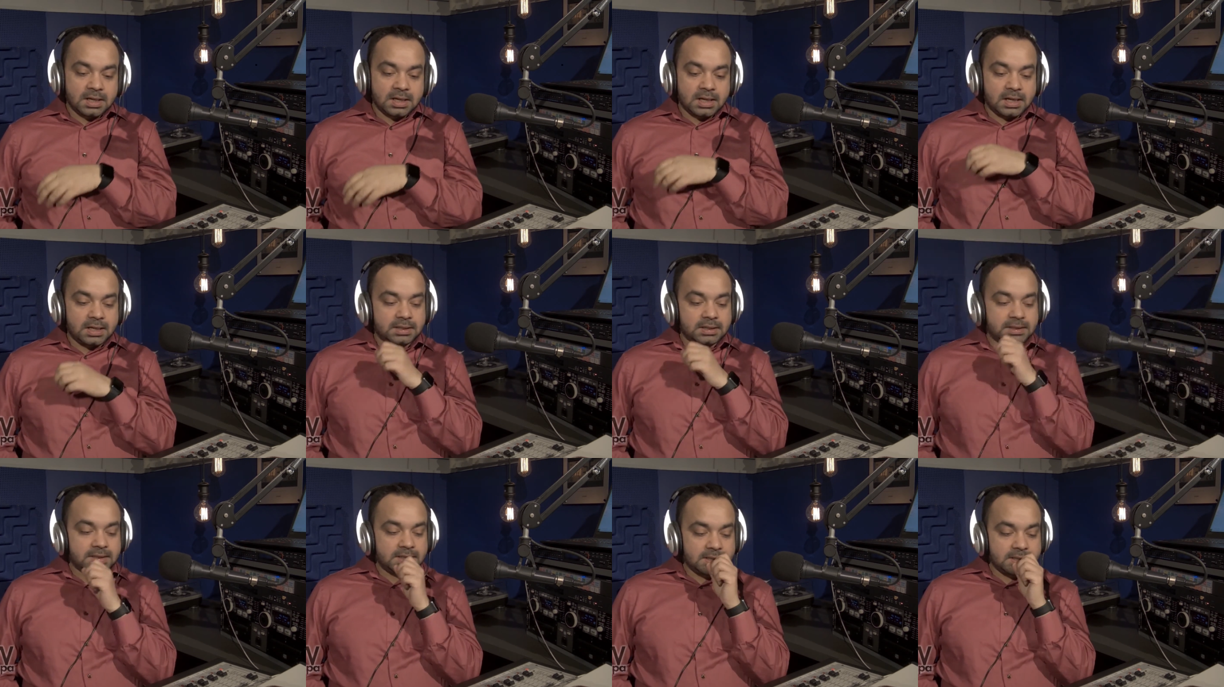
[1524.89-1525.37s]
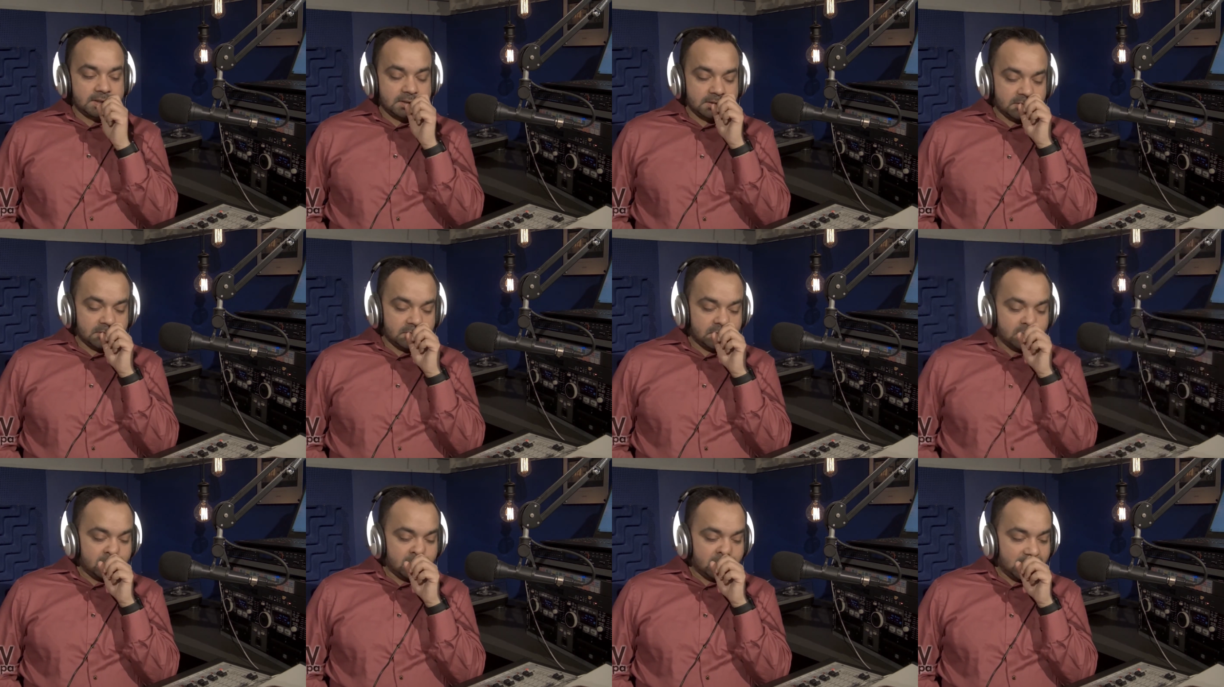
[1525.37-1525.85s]
And
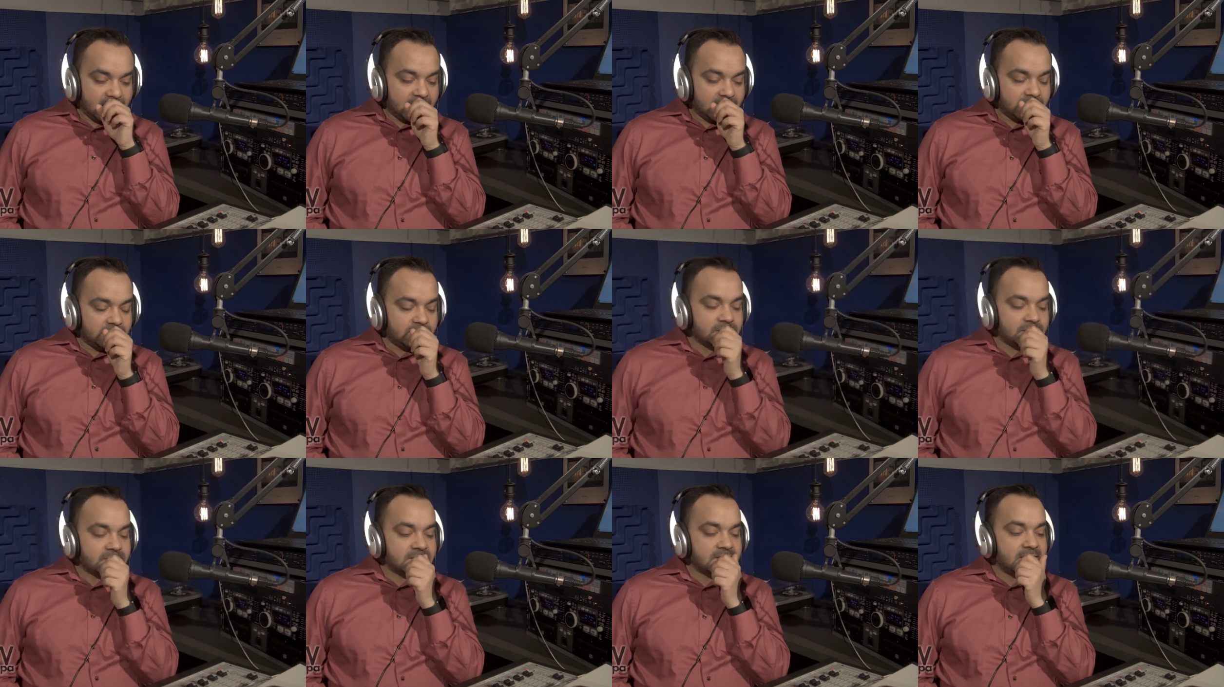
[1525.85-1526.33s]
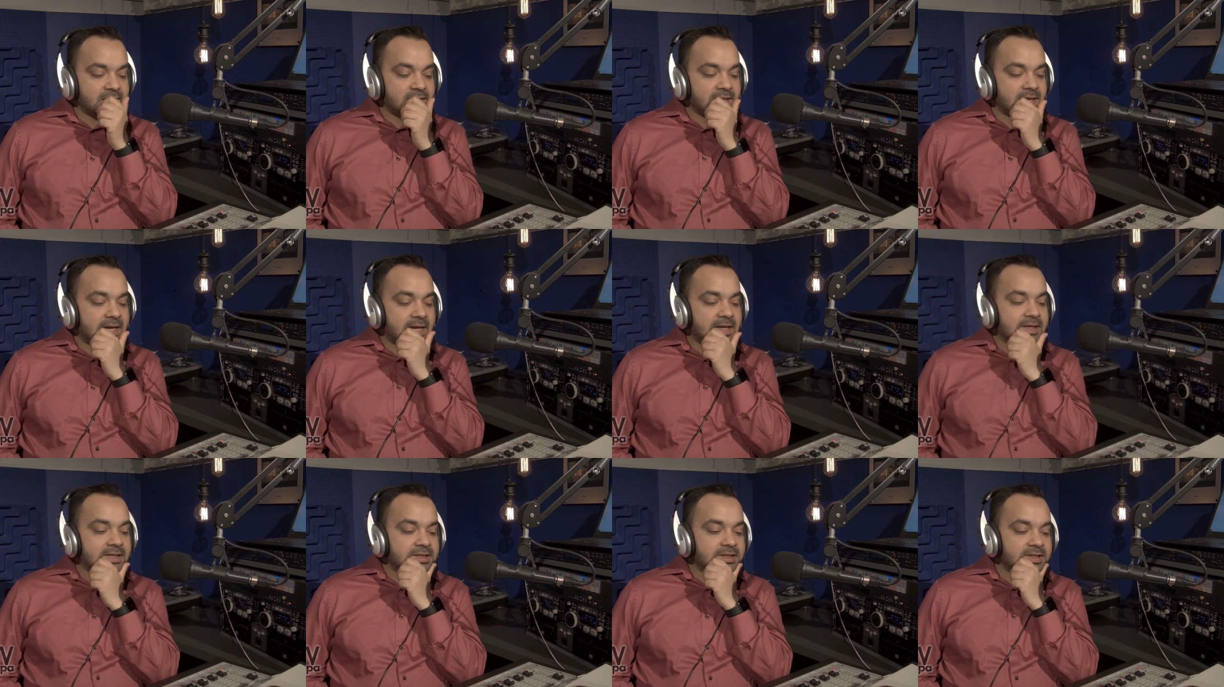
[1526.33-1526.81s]
Kate, do you like to
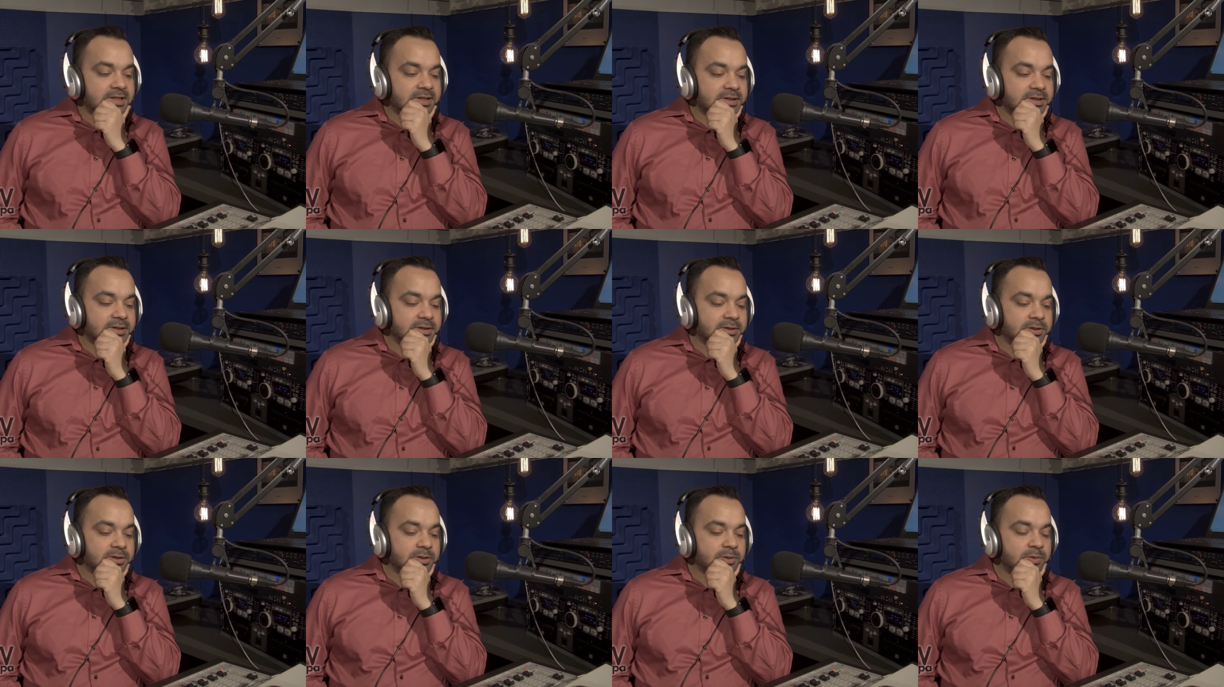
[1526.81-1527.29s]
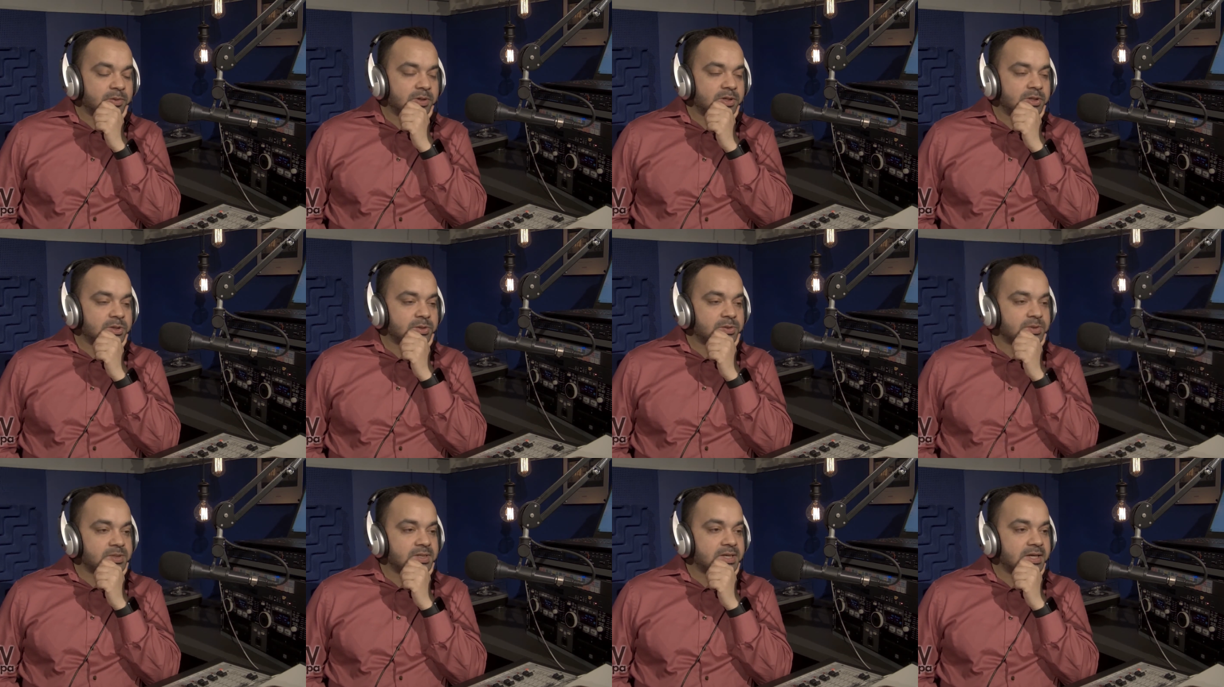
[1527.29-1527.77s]
say anything you
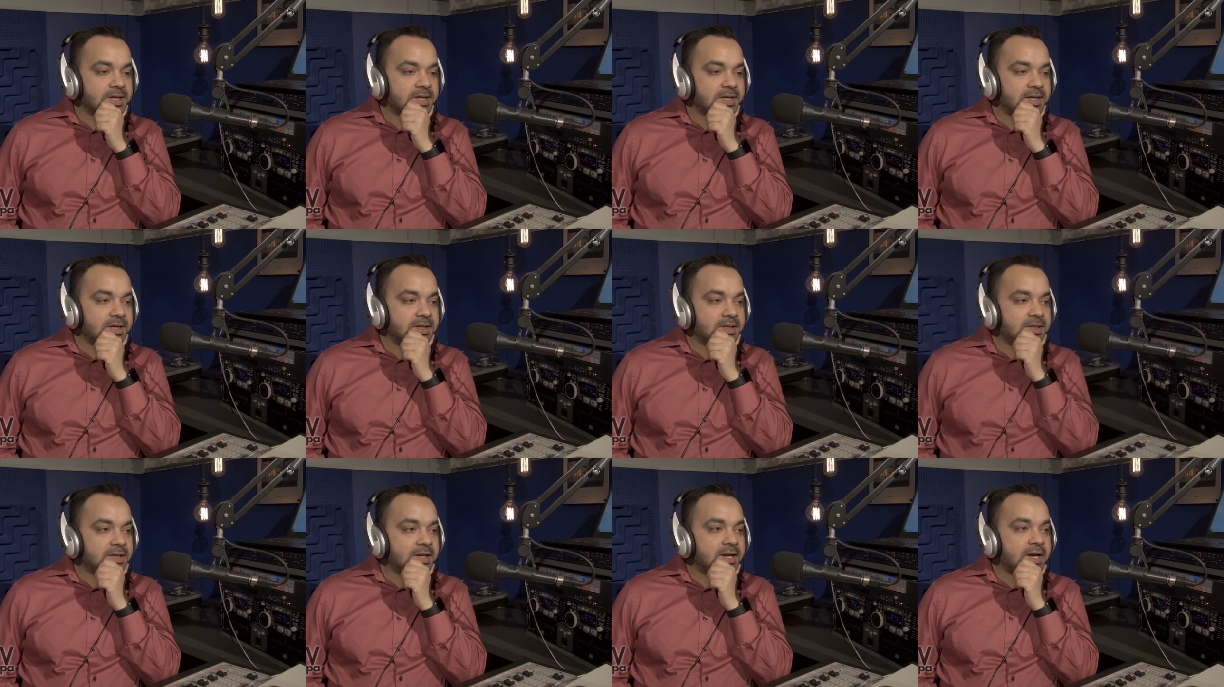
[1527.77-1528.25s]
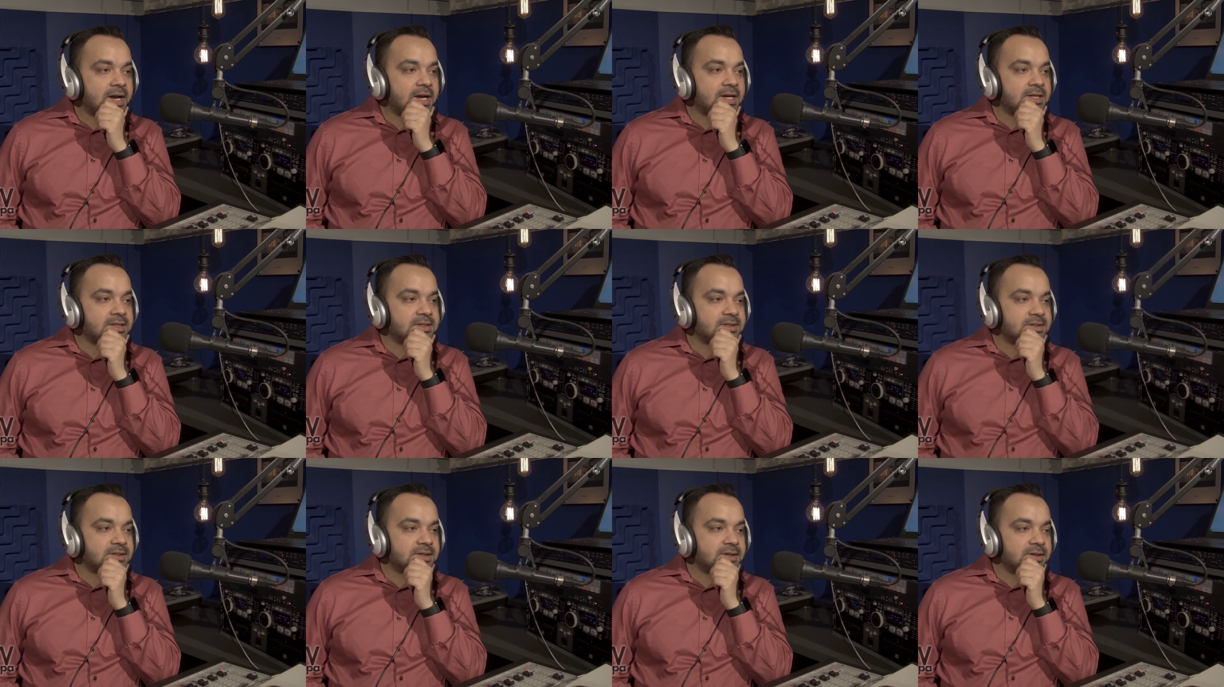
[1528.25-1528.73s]
want to say at last